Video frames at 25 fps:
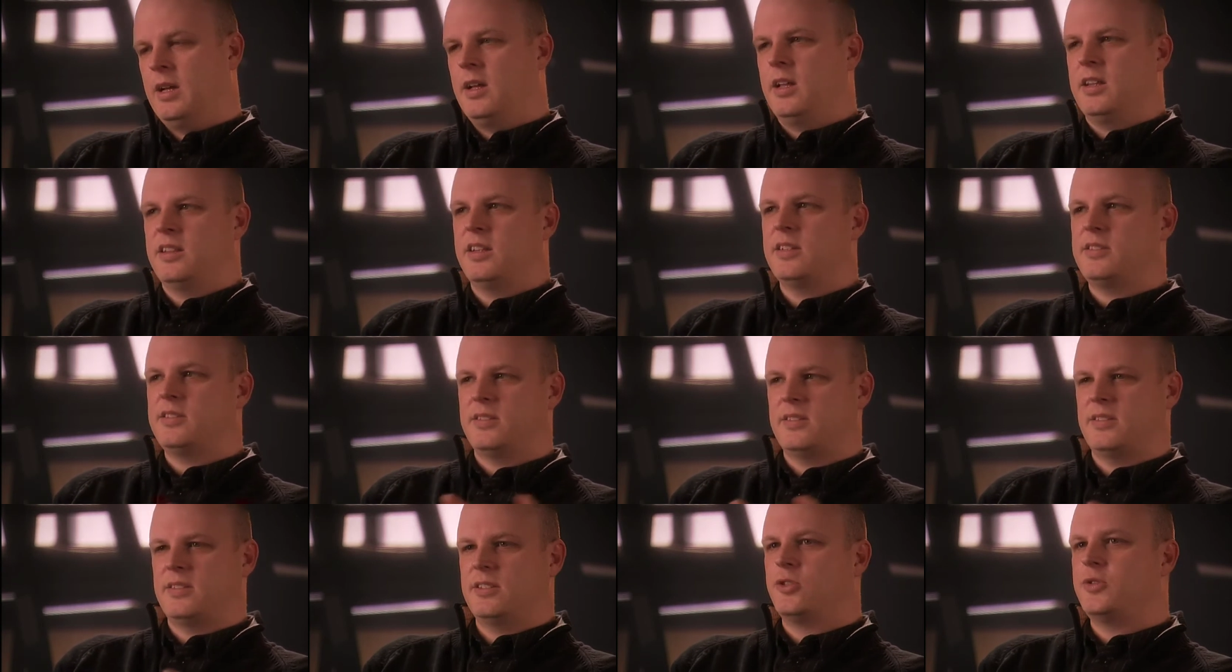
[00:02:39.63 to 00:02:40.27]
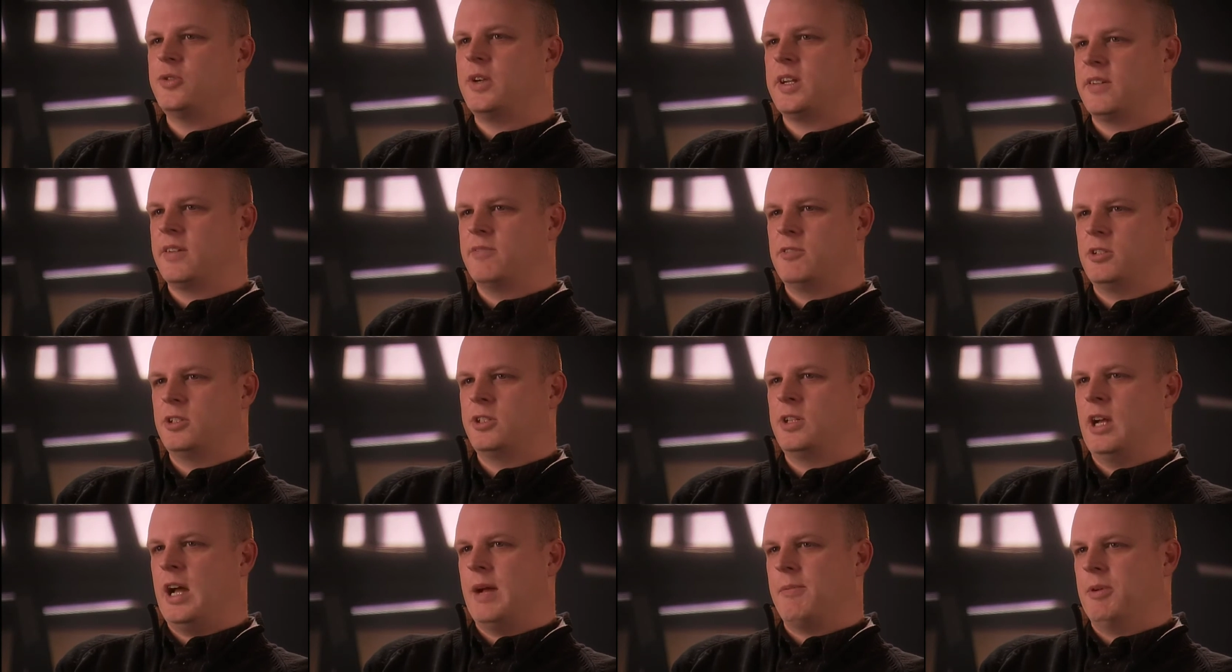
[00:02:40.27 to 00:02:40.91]
This is the trick of the
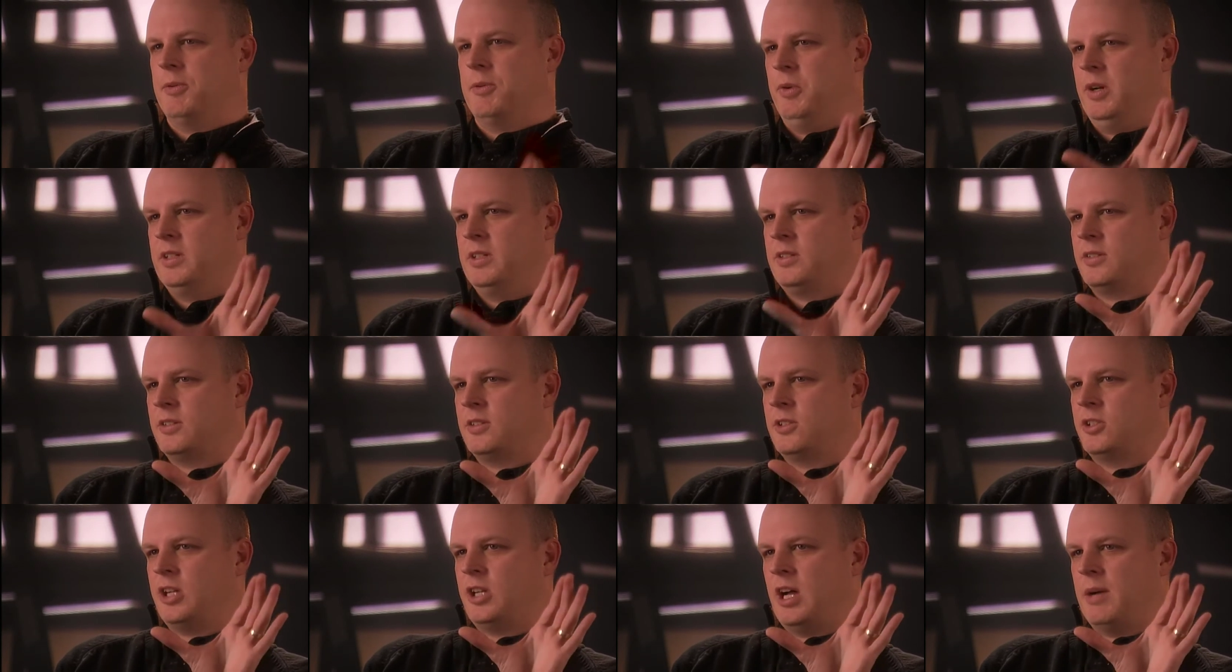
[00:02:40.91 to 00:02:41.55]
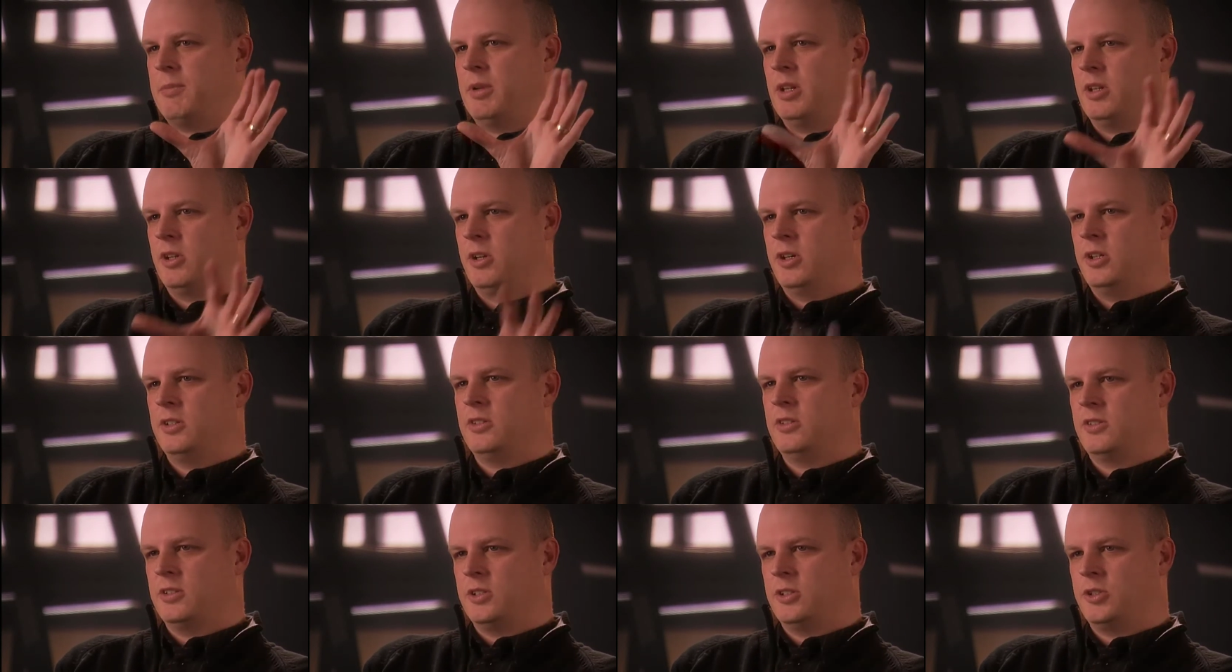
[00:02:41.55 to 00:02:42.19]
shaman. Once the shaman
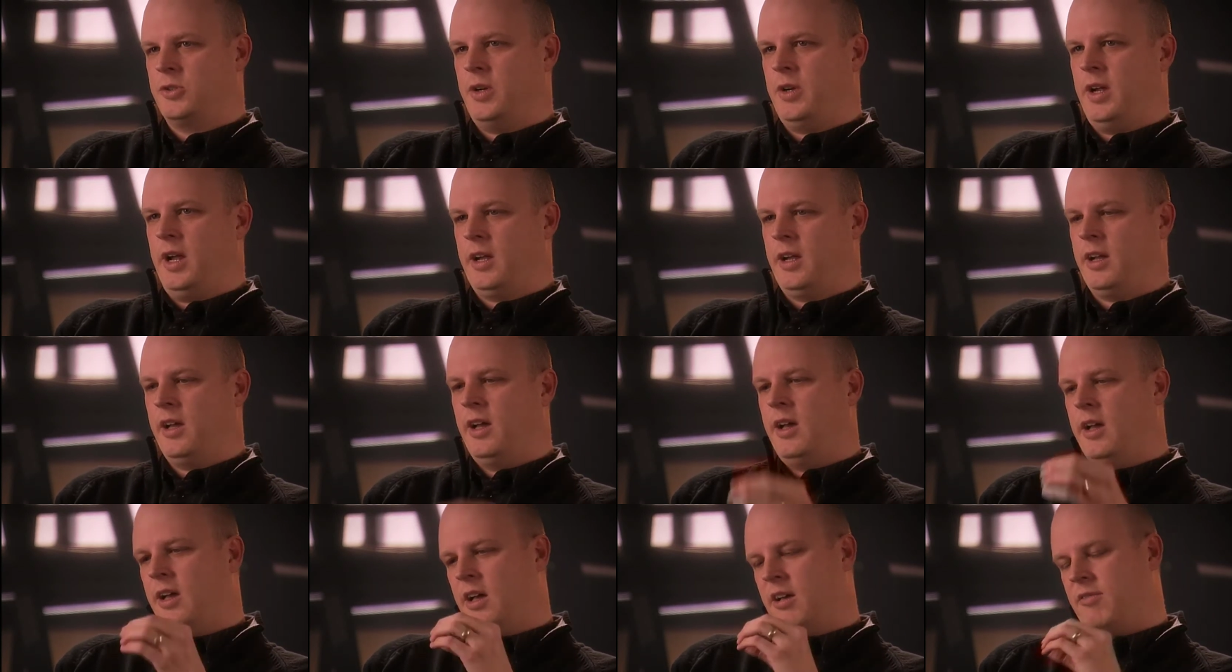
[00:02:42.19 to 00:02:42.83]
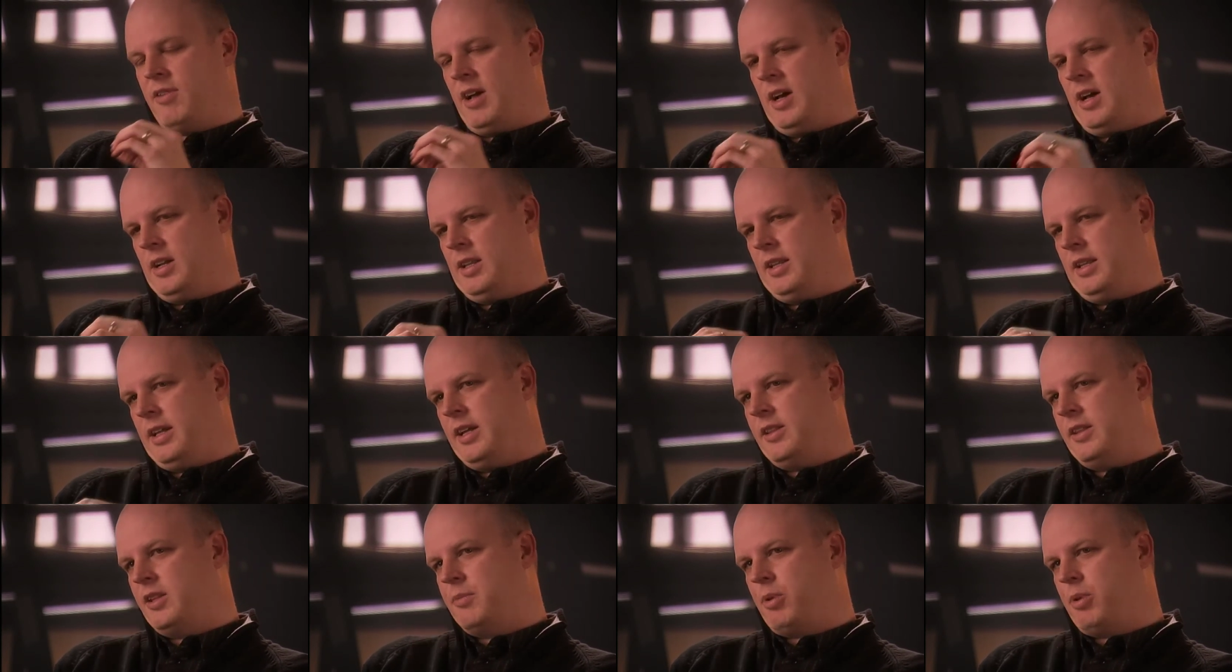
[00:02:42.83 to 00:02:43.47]
learns the trick of how to
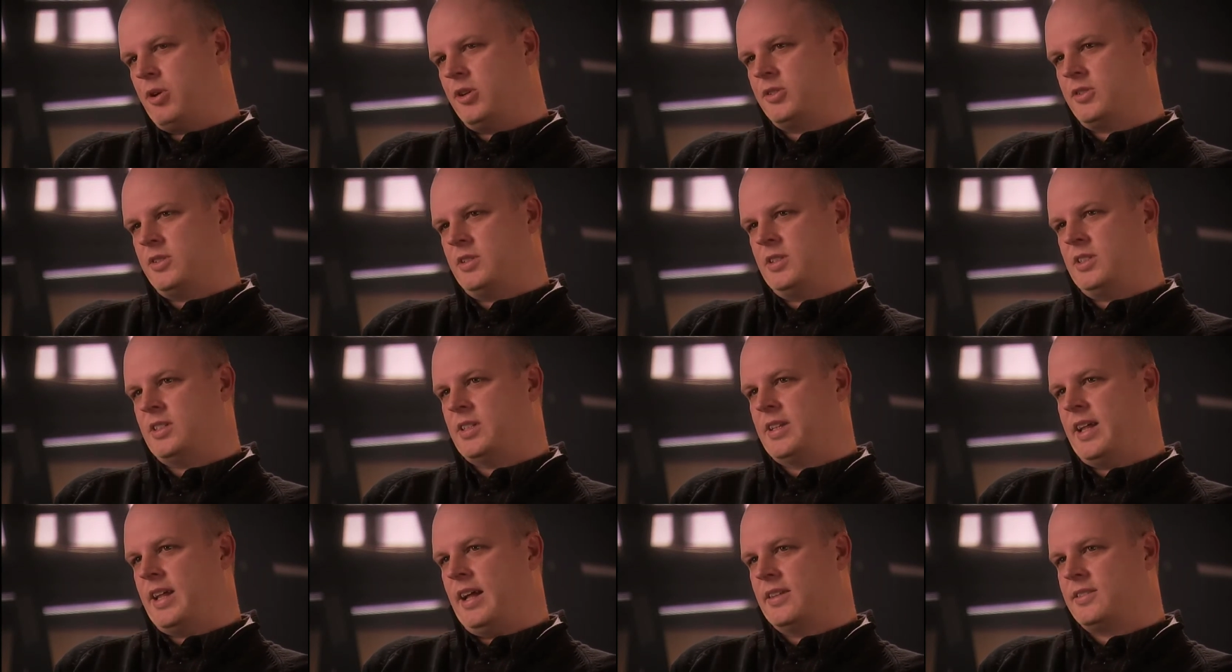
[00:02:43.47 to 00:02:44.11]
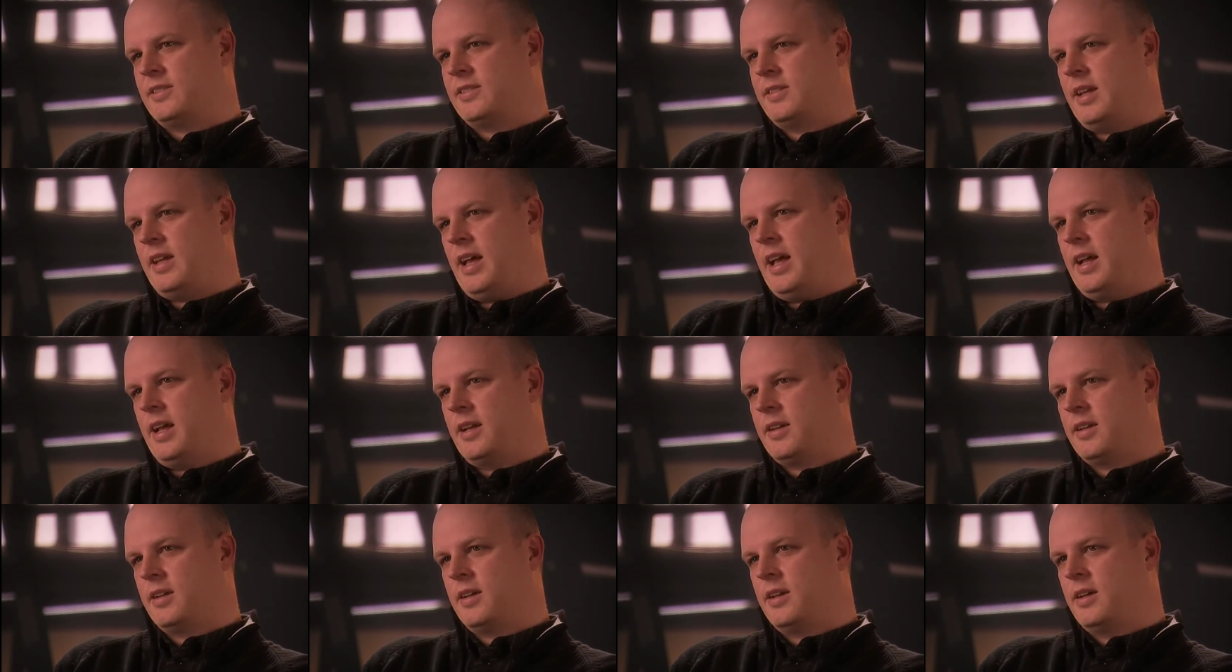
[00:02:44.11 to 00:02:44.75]
lead the person into that
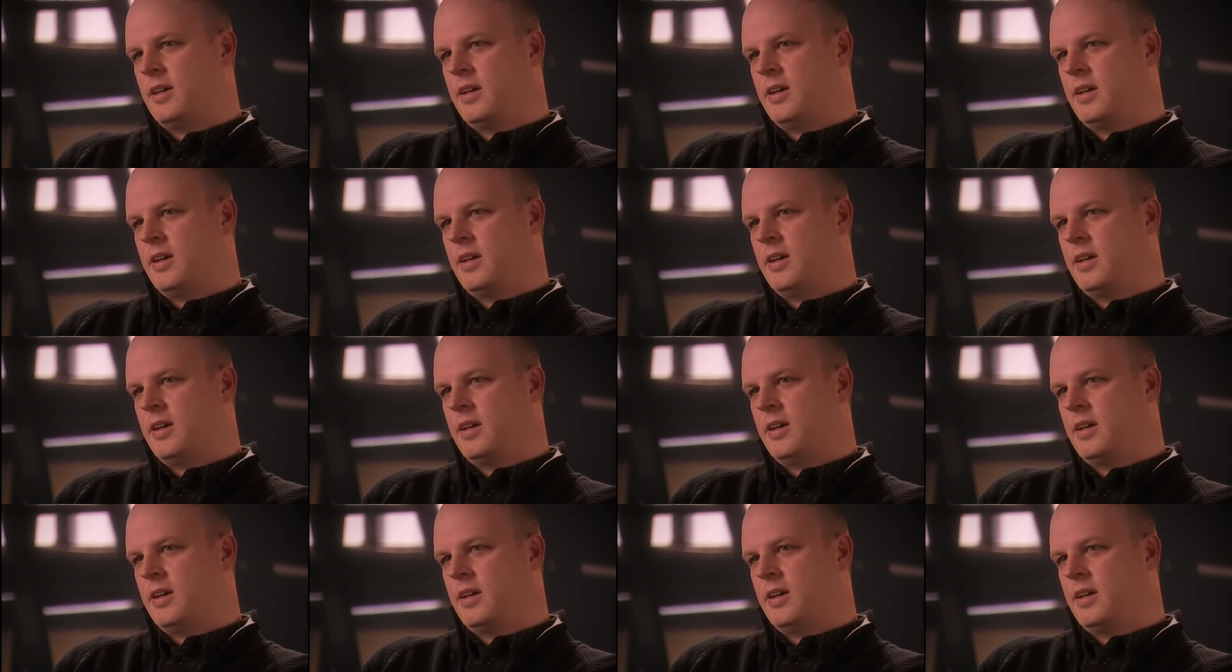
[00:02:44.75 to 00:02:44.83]
state,